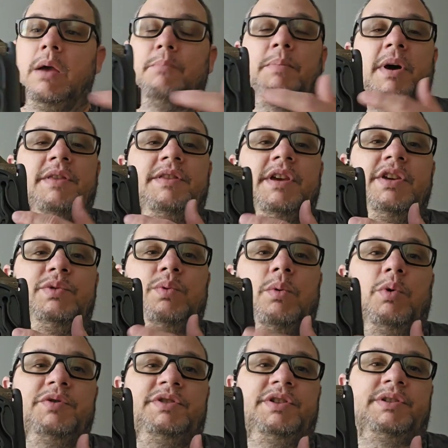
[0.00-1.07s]
but this one
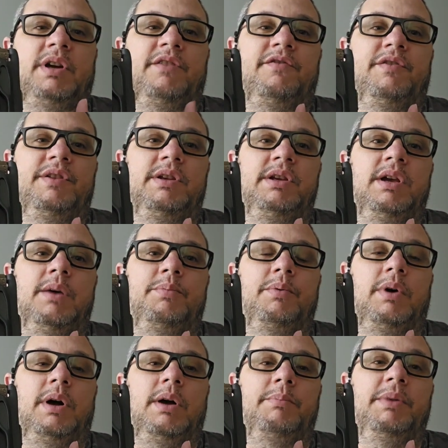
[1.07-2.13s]
was designed for
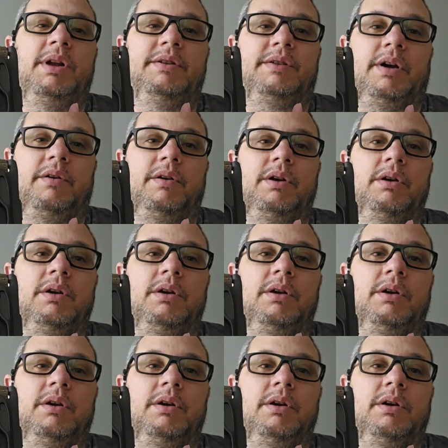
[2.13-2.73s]
the military.